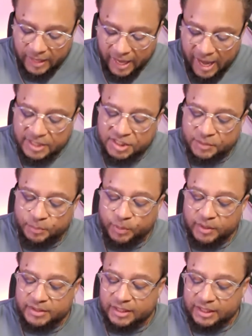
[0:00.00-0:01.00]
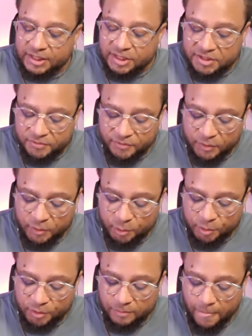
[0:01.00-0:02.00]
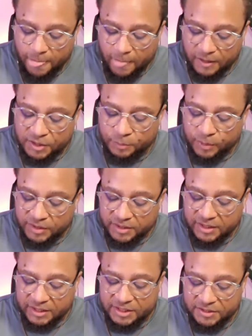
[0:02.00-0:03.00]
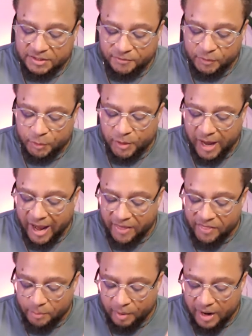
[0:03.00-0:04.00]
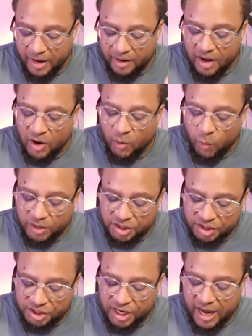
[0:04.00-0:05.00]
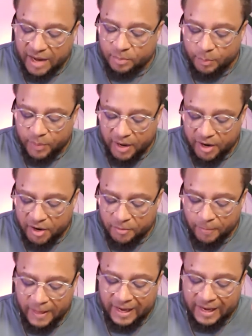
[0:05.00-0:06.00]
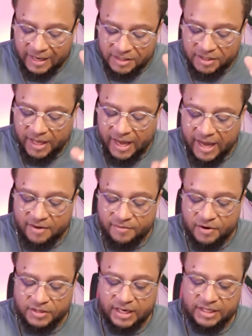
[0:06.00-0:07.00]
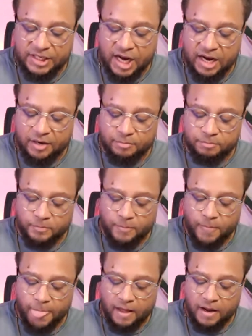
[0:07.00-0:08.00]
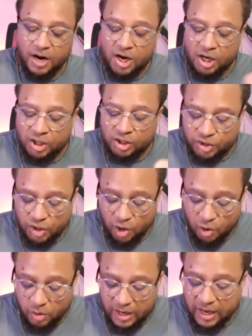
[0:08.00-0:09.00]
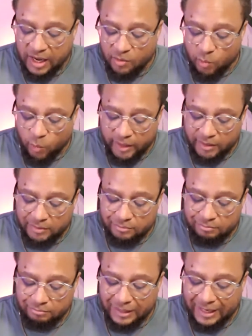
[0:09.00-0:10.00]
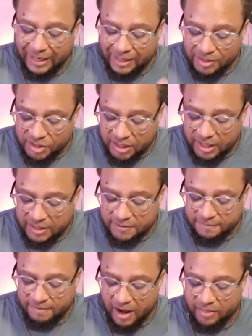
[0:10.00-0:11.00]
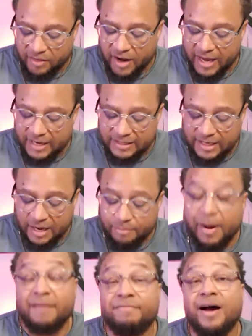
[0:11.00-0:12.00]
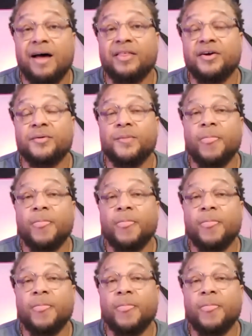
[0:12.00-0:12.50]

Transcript: And she put delicious food, she put the delicious food and the bread, which she had prepared, into the hand of her son Jacob. So he went into his father and said, "My father."